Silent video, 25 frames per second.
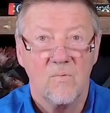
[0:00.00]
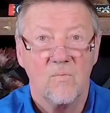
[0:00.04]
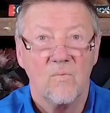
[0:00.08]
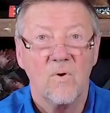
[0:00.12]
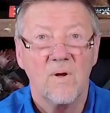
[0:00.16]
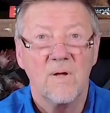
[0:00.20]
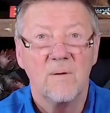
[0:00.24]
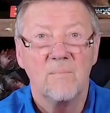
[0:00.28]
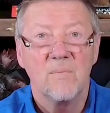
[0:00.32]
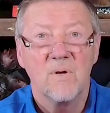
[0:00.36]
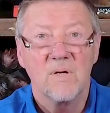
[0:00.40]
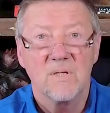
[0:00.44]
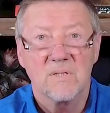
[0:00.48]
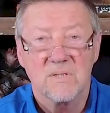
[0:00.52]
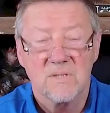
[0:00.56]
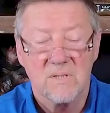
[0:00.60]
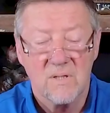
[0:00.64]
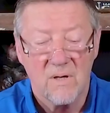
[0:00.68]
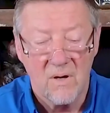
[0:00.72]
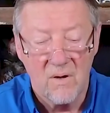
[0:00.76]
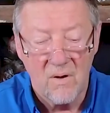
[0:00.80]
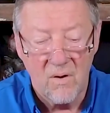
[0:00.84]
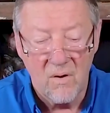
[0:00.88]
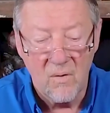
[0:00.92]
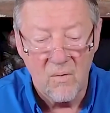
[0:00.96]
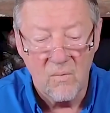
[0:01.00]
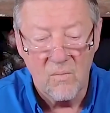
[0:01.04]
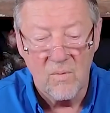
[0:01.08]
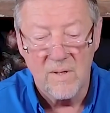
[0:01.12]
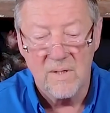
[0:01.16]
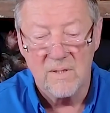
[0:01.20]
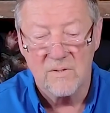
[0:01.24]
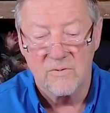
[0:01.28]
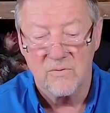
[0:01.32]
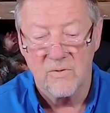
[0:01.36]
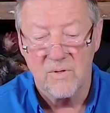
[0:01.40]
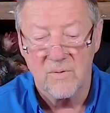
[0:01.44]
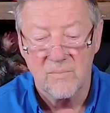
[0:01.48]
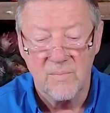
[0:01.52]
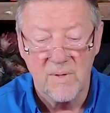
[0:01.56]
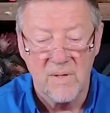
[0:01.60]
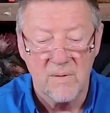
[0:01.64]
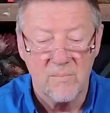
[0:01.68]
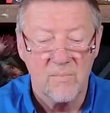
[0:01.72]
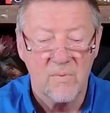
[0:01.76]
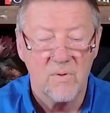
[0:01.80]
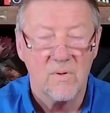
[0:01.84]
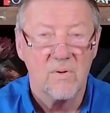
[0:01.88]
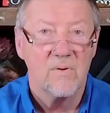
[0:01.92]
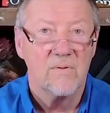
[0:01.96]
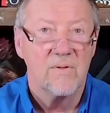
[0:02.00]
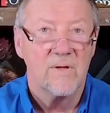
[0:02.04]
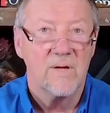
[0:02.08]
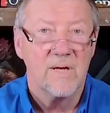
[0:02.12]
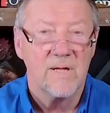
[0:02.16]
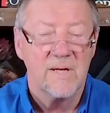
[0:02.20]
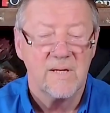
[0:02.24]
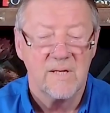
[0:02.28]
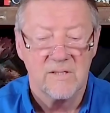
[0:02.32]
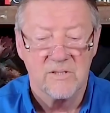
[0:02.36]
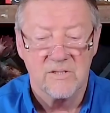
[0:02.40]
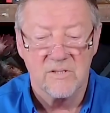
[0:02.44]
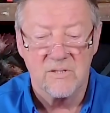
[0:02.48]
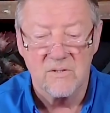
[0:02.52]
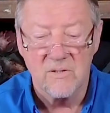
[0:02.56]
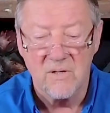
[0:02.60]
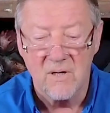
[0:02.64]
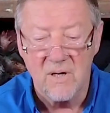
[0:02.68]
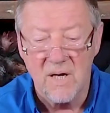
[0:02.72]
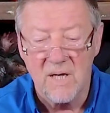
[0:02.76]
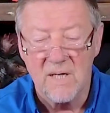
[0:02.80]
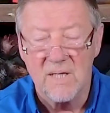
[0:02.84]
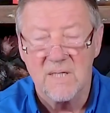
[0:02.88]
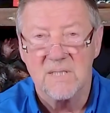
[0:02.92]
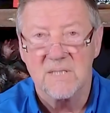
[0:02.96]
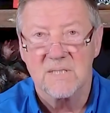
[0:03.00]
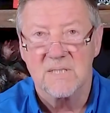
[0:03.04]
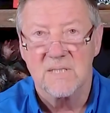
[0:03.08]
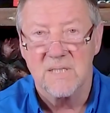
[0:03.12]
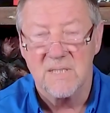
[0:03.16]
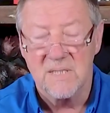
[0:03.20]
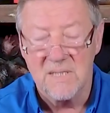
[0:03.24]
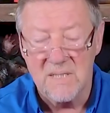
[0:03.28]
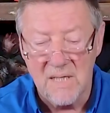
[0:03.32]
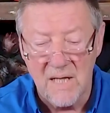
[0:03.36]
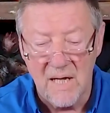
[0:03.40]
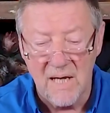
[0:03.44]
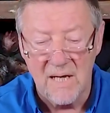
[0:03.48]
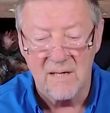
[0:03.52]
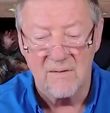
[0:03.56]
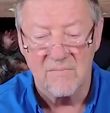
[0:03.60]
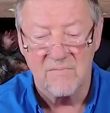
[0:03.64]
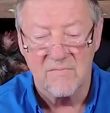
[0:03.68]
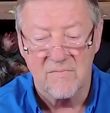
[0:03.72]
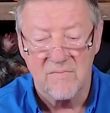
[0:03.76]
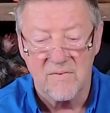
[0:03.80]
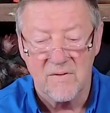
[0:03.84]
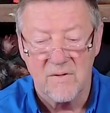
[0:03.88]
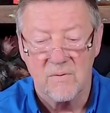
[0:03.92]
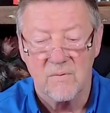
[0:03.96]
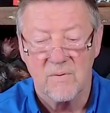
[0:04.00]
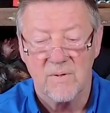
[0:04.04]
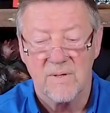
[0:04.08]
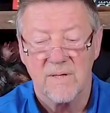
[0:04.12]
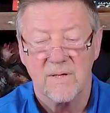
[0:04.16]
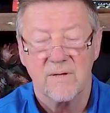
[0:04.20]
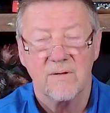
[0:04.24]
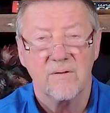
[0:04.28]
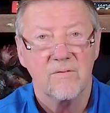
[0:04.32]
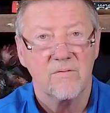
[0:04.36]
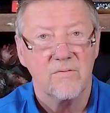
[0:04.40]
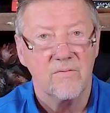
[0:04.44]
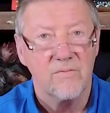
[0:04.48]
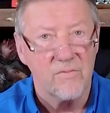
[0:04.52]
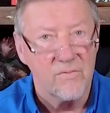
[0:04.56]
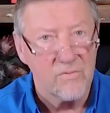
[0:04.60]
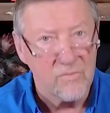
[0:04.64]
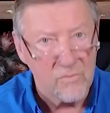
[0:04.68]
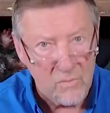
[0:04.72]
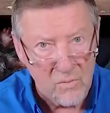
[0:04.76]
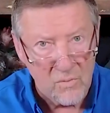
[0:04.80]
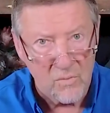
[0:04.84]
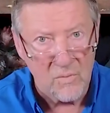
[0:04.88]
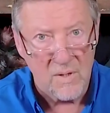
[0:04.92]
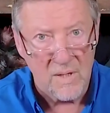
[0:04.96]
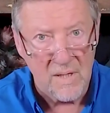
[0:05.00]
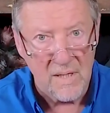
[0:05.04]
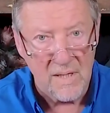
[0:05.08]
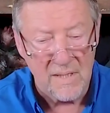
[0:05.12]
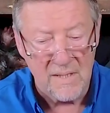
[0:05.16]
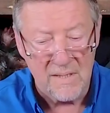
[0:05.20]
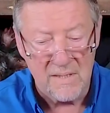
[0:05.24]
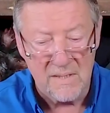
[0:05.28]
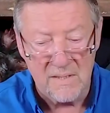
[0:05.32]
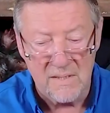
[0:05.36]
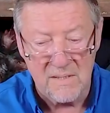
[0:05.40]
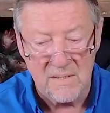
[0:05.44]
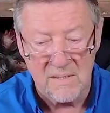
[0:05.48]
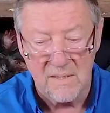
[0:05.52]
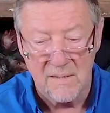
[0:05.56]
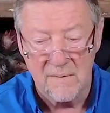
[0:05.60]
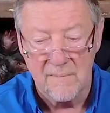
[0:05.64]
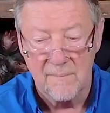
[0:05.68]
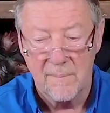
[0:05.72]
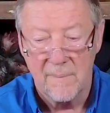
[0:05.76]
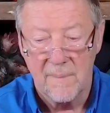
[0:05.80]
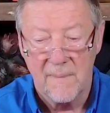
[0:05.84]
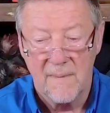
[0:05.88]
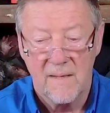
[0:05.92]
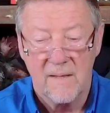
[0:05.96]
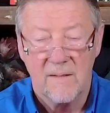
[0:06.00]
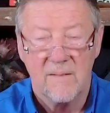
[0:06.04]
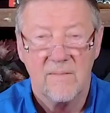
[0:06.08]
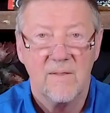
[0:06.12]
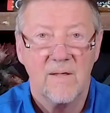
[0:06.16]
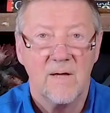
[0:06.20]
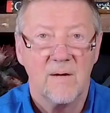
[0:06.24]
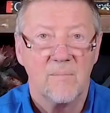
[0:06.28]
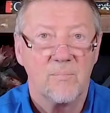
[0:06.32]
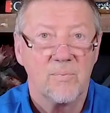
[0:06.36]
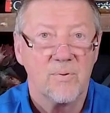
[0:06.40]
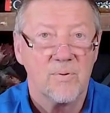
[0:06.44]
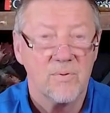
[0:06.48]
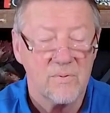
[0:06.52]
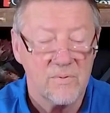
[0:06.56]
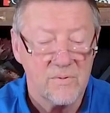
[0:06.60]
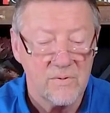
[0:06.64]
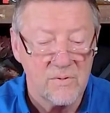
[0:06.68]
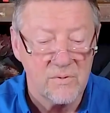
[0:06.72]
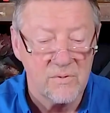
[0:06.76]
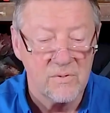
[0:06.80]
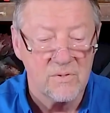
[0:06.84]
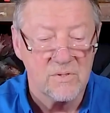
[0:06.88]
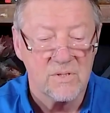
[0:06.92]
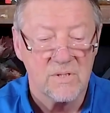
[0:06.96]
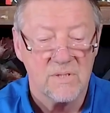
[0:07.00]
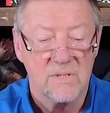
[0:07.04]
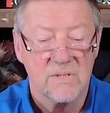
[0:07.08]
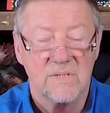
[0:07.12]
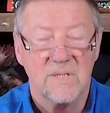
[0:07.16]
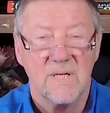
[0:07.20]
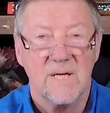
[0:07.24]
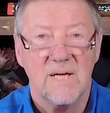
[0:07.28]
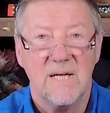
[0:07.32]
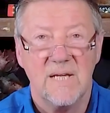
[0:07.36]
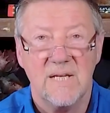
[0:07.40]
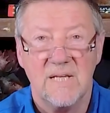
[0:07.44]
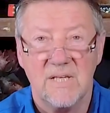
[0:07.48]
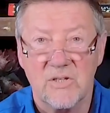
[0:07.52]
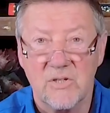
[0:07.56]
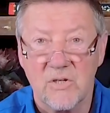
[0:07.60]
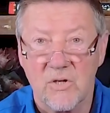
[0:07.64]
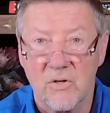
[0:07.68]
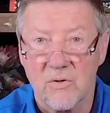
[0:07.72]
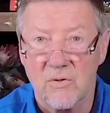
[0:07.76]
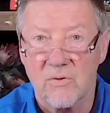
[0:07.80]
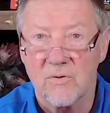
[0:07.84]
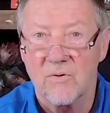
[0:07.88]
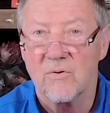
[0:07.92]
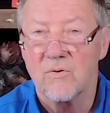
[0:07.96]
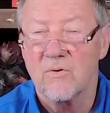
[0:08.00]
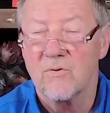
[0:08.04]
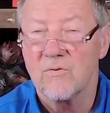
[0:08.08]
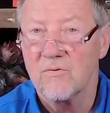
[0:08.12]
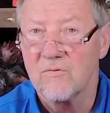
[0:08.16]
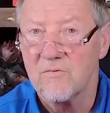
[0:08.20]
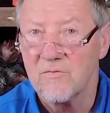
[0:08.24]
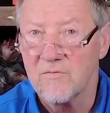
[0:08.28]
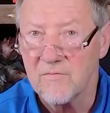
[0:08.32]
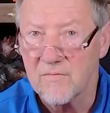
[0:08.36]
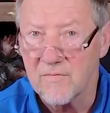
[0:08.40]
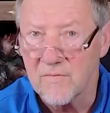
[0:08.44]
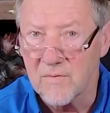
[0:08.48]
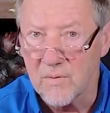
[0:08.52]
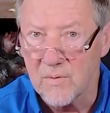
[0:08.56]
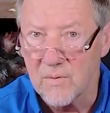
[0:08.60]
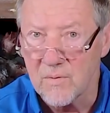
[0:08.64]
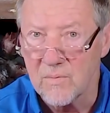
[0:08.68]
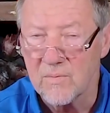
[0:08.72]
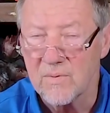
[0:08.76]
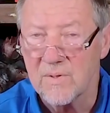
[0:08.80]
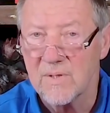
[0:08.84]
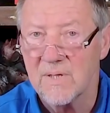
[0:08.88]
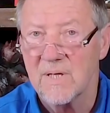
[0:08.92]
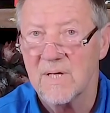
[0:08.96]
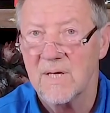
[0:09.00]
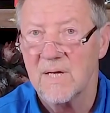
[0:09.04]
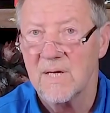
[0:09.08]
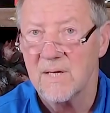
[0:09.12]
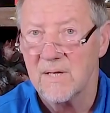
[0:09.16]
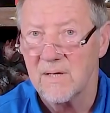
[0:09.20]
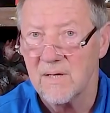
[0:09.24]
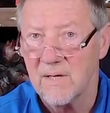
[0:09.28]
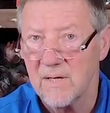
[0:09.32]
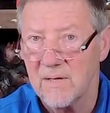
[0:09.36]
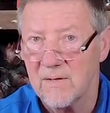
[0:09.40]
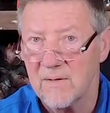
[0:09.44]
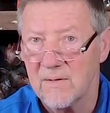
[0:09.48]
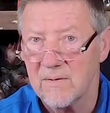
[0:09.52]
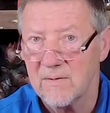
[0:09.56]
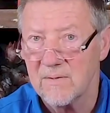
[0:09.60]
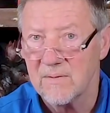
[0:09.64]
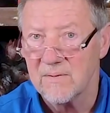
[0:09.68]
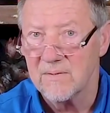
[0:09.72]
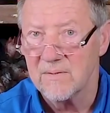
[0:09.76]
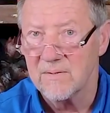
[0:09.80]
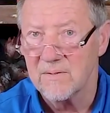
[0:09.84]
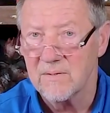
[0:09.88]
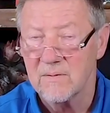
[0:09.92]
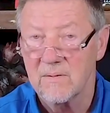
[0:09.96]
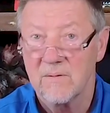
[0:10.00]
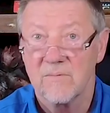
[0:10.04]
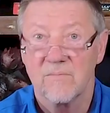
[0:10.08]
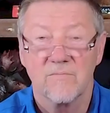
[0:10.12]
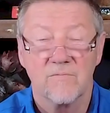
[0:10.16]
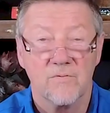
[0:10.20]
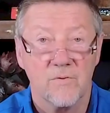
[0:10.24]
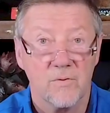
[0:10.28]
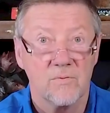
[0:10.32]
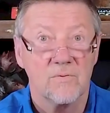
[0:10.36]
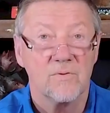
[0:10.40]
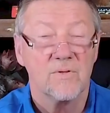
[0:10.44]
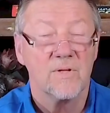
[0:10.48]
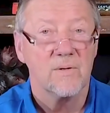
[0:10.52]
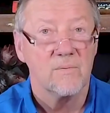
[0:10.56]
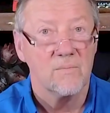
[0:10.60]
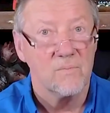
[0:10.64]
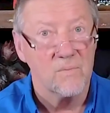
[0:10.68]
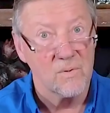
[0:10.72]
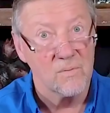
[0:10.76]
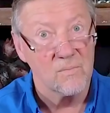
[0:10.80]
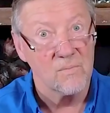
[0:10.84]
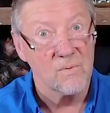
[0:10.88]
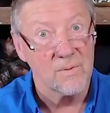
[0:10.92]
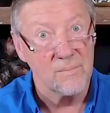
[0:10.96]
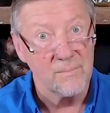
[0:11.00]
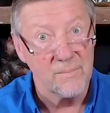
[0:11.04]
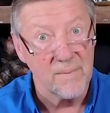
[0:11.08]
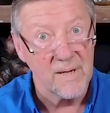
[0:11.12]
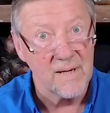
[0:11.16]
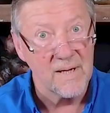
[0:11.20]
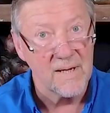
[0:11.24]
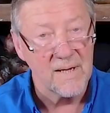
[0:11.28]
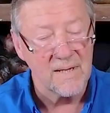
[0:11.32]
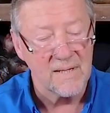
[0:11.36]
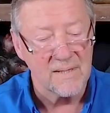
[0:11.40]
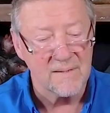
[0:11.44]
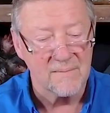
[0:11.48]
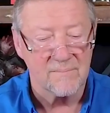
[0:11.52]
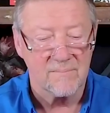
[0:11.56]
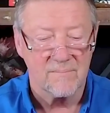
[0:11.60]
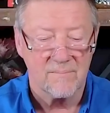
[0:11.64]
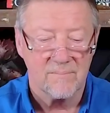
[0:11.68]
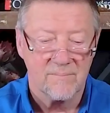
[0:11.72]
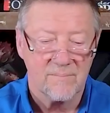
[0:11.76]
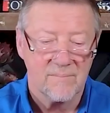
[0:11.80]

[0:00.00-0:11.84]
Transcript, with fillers: We must always remember that it is Christ's life flowing through us that produces eternal fruit in others, fruit that will remain,